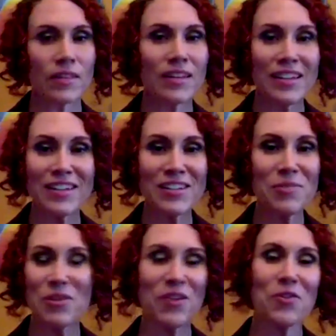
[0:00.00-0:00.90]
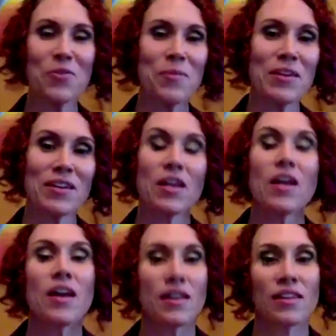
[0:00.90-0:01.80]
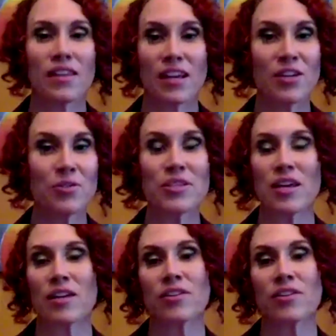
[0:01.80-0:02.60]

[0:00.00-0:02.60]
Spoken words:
connecting with other women. And then, like you said,